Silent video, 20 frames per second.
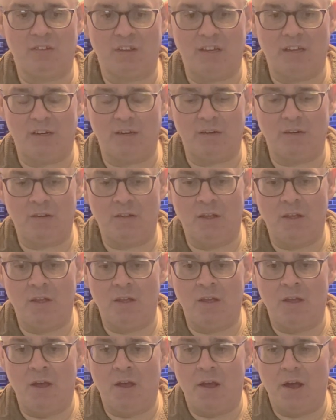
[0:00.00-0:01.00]
and
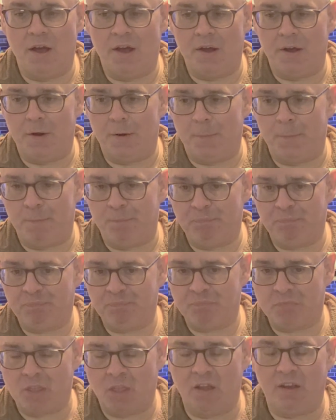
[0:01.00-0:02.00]

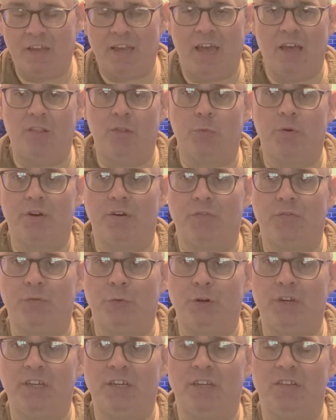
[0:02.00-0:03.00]
a gathering of
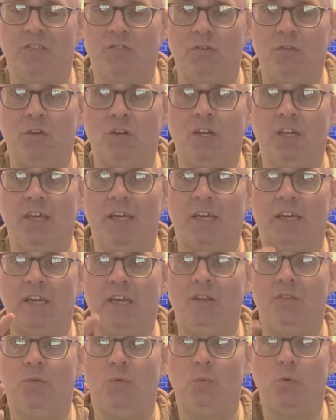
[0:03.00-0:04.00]
friends. You click
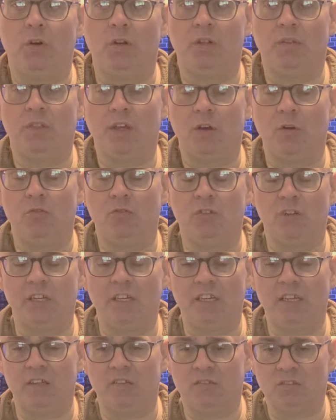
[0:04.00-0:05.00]
either one of those
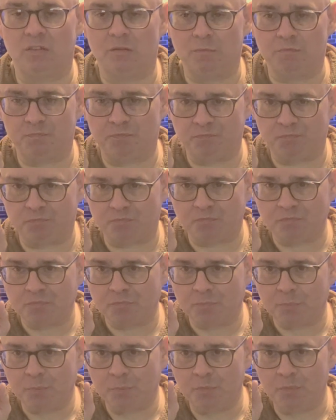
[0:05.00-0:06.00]
links,
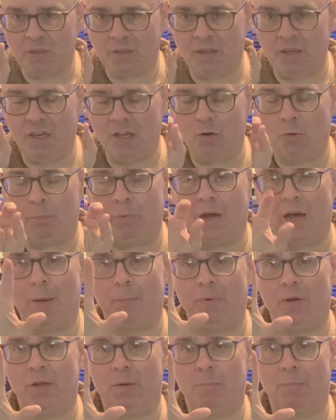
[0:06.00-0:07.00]
it'll
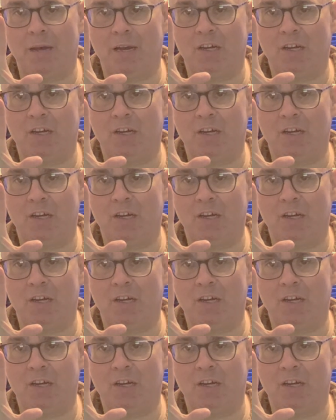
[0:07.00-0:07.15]
pop up my